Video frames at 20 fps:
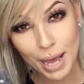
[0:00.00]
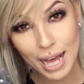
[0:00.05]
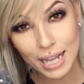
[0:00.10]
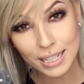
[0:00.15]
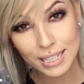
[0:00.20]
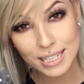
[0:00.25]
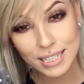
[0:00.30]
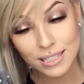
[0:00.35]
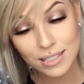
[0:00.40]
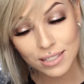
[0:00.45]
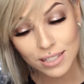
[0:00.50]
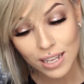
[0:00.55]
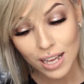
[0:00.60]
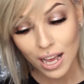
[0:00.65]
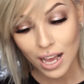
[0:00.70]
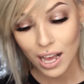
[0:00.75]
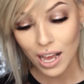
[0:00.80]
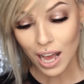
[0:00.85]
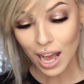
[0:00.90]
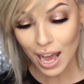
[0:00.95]
palettes.
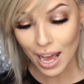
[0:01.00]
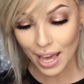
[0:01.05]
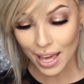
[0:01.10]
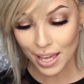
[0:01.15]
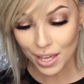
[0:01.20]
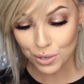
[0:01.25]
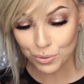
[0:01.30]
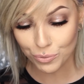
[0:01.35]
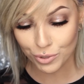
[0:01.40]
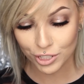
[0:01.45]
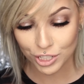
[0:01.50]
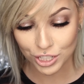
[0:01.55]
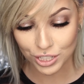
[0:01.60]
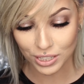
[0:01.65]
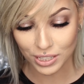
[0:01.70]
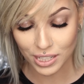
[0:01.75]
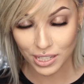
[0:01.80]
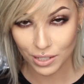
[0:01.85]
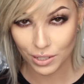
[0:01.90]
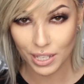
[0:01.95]
I
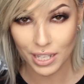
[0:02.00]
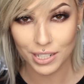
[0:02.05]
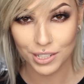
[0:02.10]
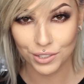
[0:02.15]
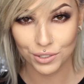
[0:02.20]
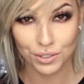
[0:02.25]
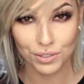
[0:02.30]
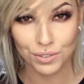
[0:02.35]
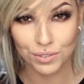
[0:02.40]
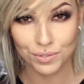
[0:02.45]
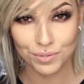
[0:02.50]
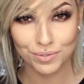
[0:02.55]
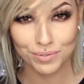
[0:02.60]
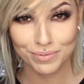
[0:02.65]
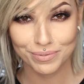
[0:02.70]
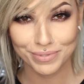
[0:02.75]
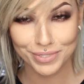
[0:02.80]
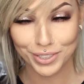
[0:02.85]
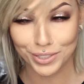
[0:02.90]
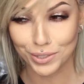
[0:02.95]
originally, and you'll
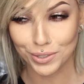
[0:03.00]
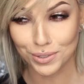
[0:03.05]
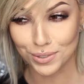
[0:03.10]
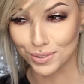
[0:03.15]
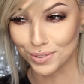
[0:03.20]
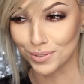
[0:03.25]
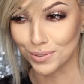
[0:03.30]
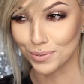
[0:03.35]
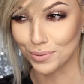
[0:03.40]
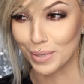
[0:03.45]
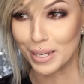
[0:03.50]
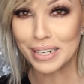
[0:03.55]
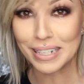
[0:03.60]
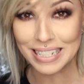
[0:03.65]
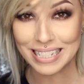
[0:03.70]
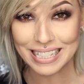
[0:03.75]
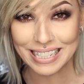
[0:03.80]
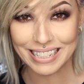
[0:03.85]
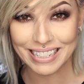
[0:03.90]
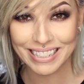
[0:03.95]
you'll
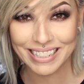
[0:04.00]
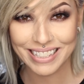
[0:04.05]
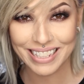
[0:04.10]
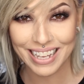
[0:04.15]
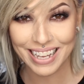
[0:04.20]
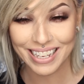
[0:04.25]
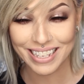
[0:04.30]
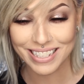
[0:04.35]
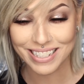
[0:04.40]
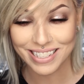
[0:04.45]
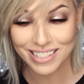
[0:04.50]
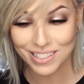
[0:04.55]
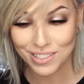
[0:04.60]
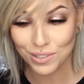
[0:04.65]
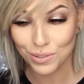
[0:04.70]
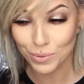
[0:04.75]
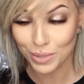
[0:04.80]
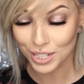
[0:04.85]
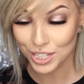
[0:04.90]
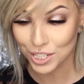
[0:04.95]
witness this as
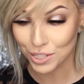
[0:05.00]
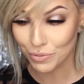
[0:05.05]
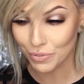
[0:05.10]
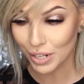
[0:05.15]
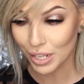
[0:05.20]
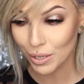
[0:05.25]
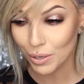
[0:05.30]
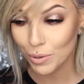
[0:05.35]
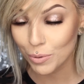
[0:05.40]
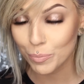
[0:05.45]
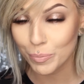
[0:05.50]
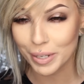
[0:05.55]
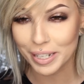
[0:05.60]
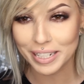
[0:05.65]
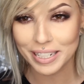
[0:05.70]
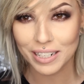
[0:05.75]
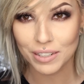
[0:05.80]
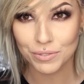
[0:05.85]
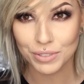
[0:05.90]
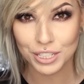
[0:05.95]
you watch the video,
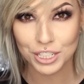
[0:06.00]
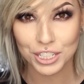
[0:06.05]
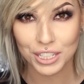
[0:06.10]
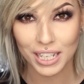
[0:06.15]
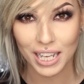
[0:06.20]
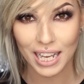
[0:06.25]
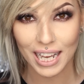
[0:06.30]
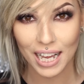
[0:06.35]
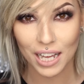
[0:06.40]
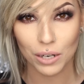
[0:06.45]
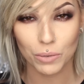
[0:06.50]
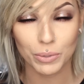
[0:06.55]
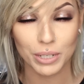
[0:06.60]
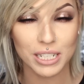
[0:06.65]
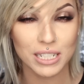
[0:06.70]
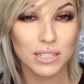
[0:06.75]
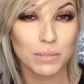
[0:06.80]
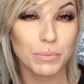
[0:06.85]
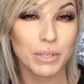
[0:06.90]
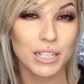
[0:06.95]
but originally I kind of
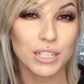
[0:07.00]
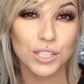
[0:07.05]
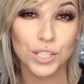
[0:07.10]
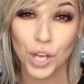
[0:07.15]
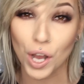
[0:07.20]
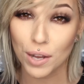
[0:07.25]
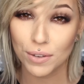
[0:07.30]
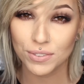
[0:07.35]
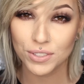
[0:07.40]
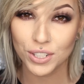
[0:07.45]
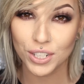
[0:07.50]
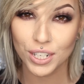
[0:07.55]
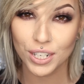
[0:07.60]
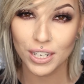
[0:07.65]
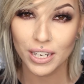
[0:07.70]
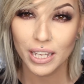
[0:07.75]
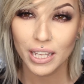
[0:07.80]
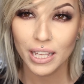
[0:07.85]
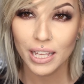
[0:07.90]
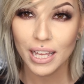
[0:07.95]
wanted something
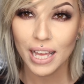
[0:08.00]
softer